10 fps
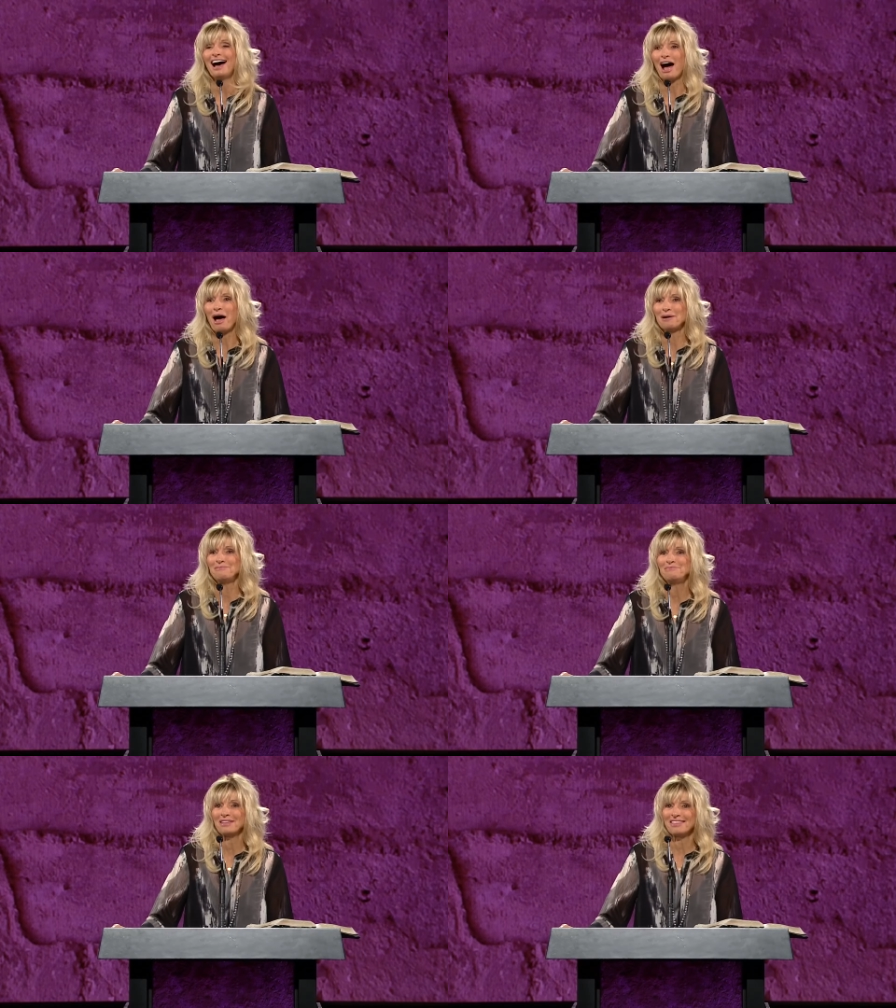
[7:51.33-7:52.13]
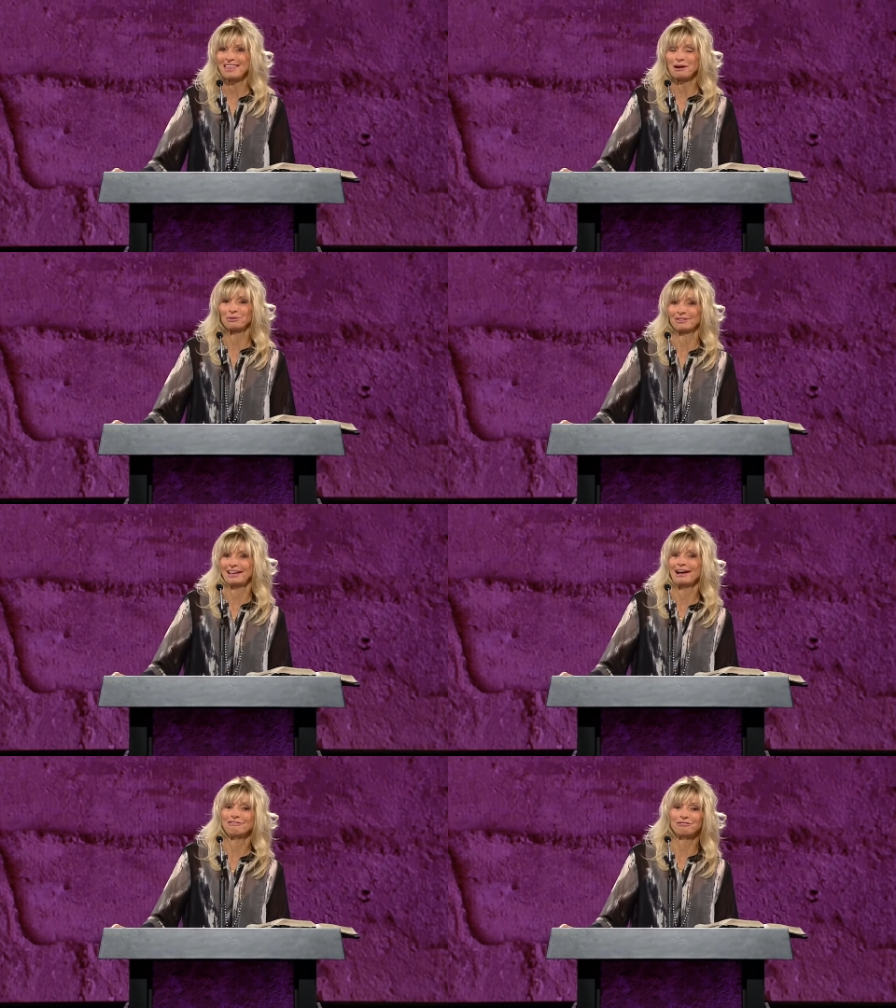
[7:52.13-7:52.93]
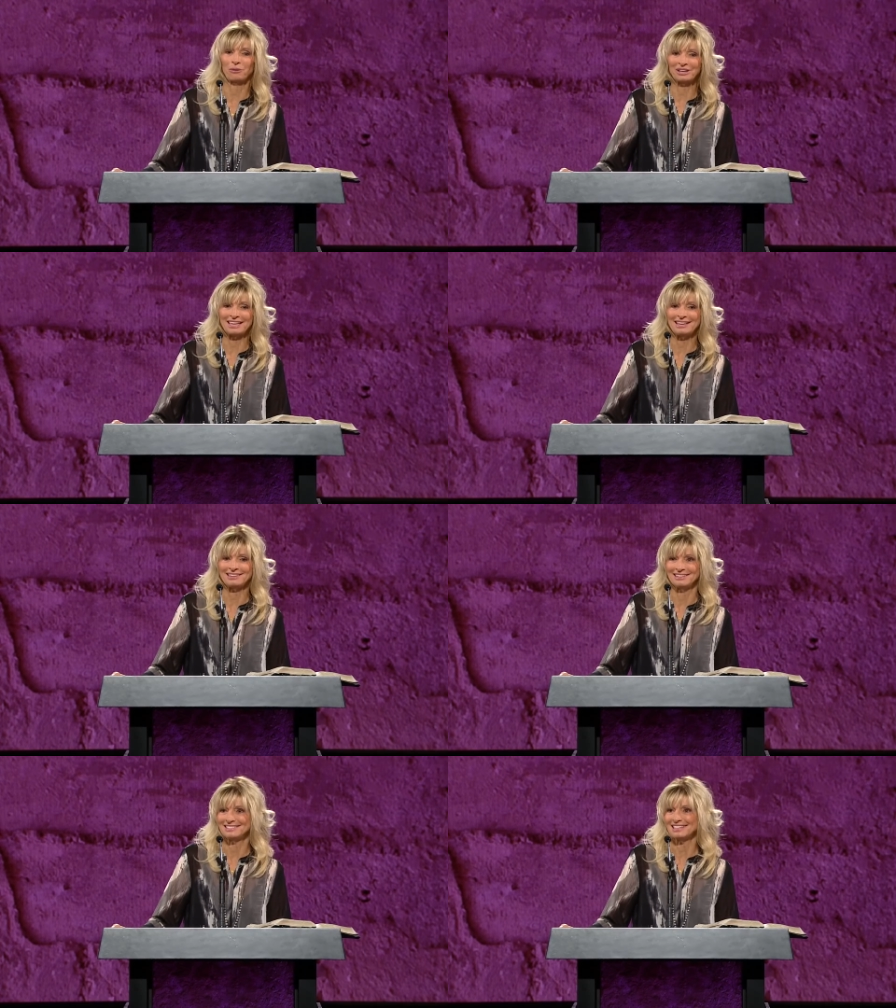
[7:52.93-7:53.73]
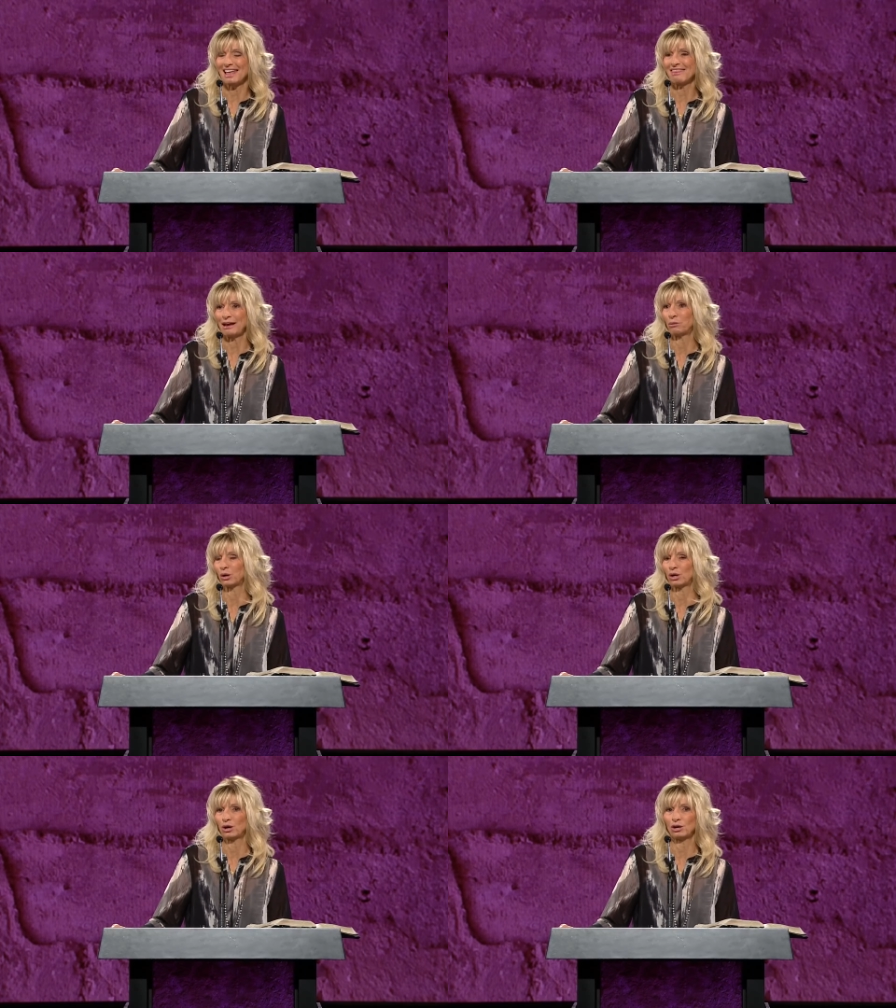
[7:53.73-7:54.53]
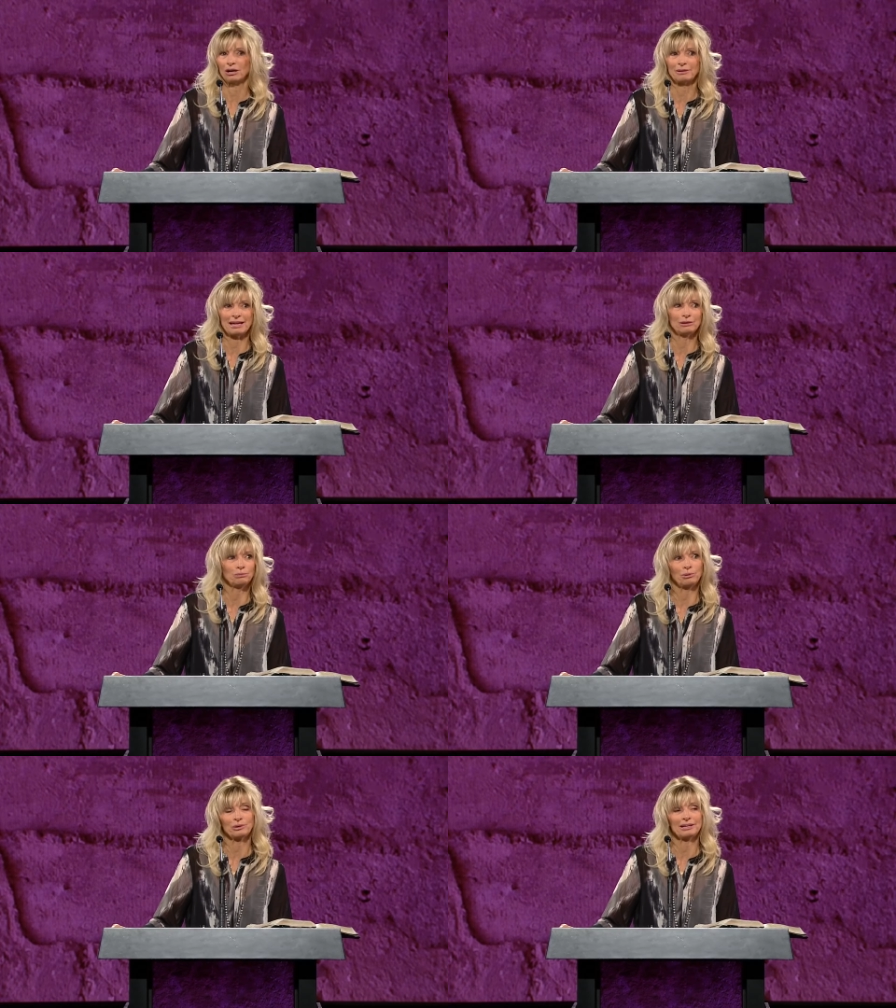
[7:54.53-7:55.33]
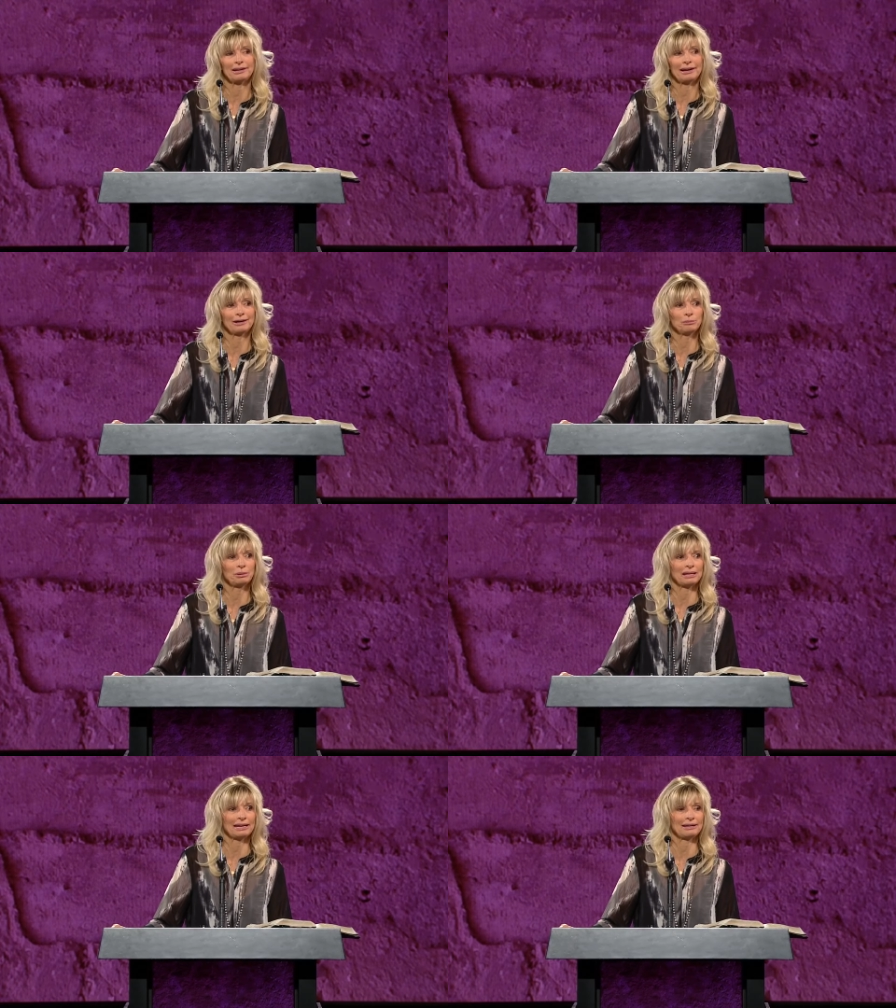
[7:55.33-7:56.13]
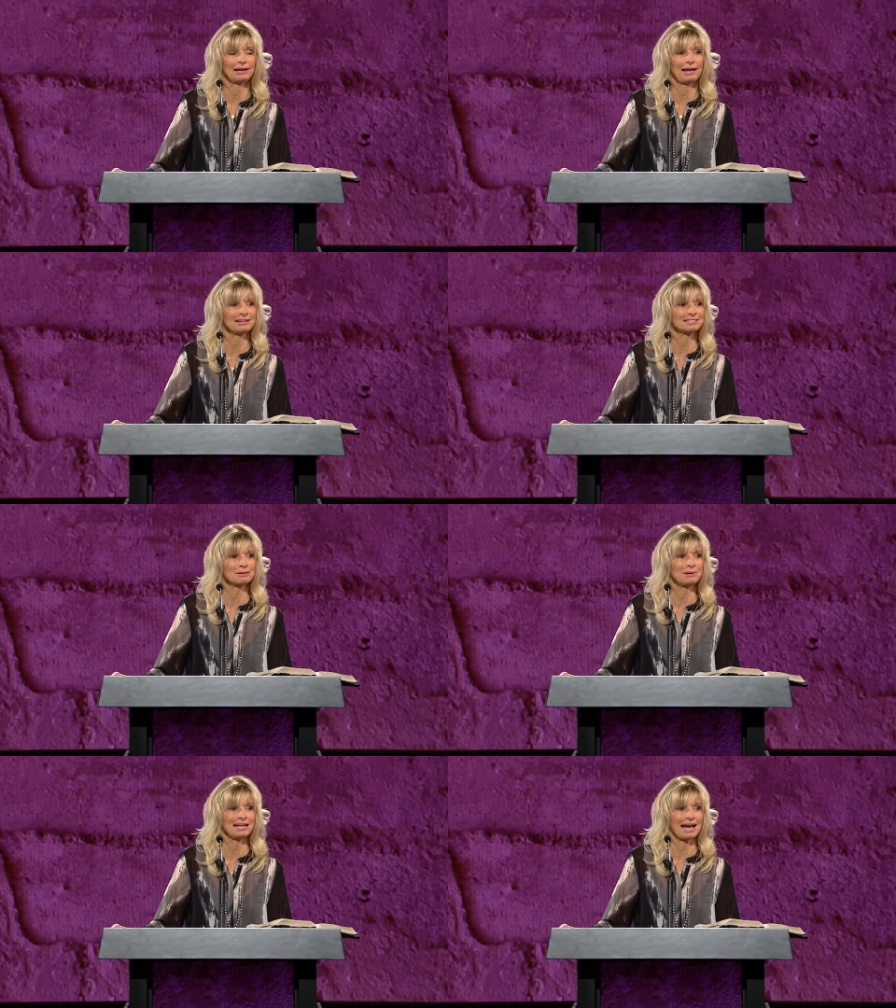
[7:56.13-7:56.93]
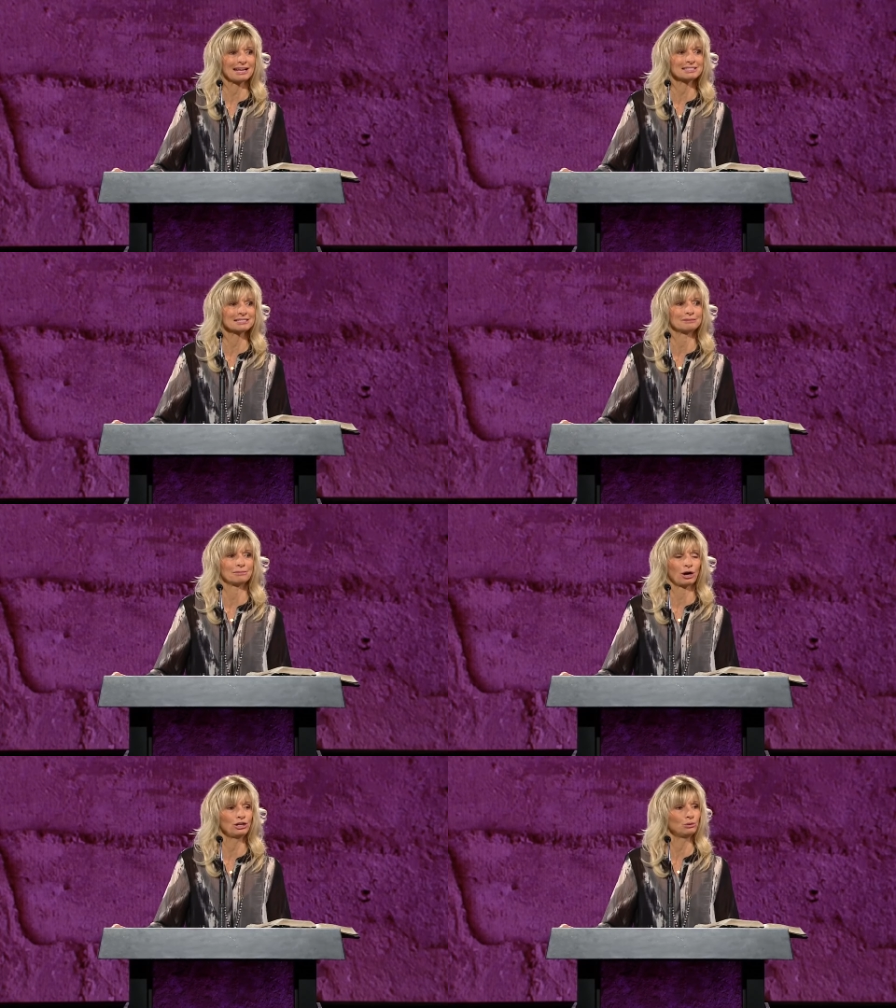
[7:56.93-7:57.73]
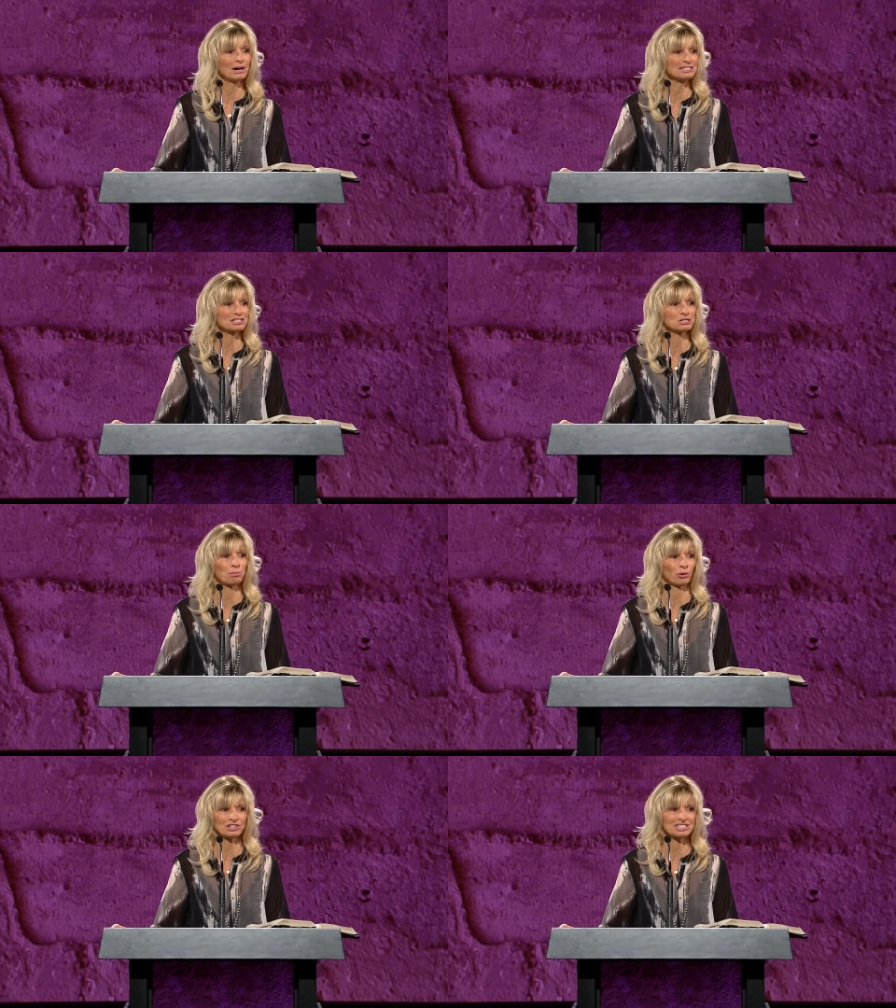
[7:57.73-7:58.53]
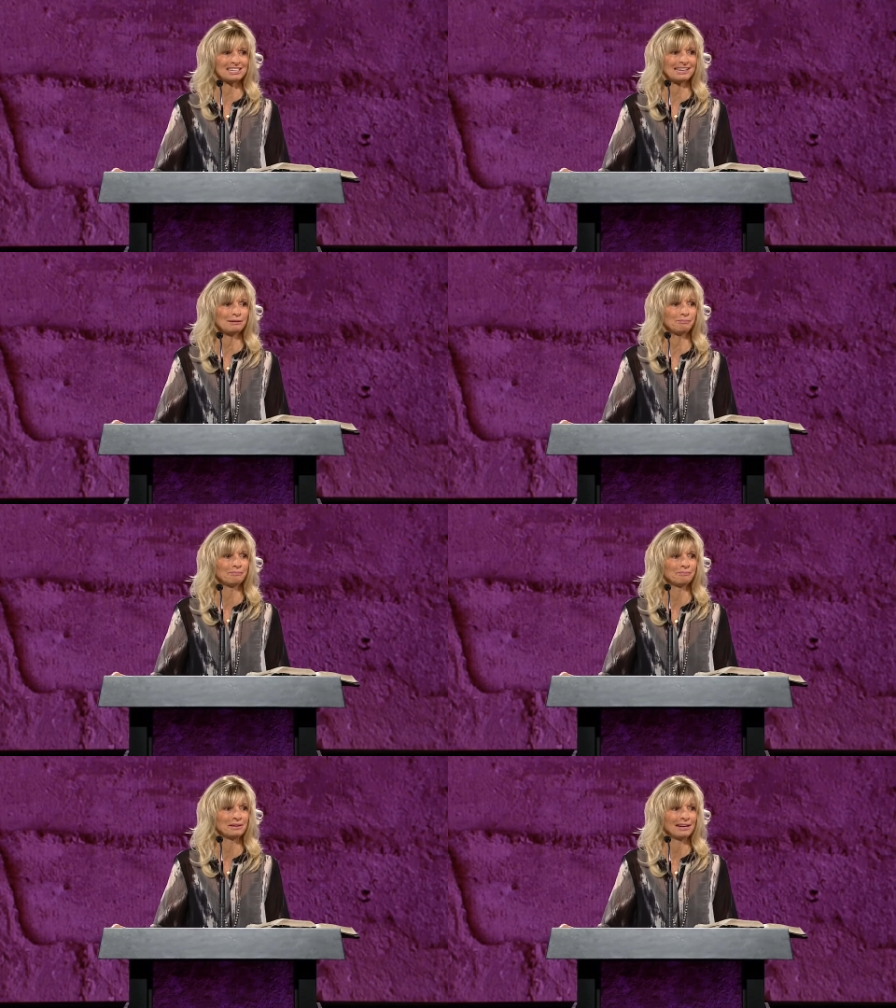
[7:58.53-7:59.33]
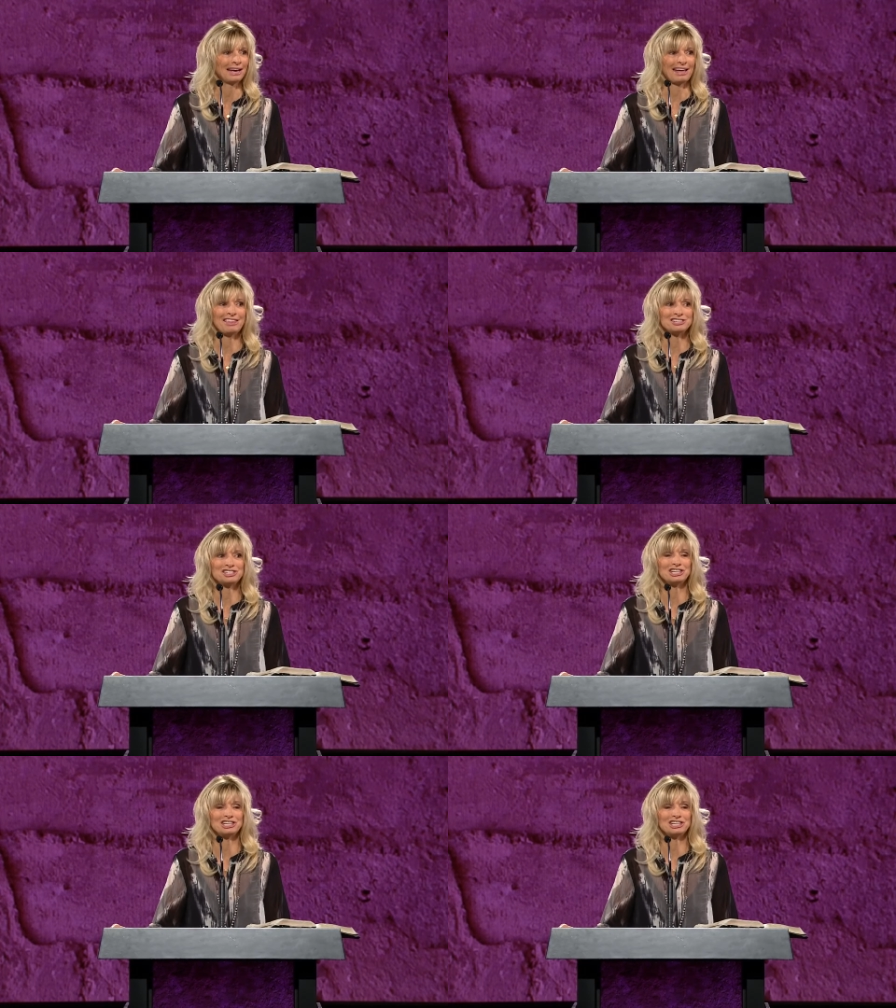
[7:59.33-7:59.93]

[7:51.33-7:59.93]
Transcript: Um, they were they have four kids, and they were boarding an airplane, and somebody asked them, "Are you guys a sports team?" And then she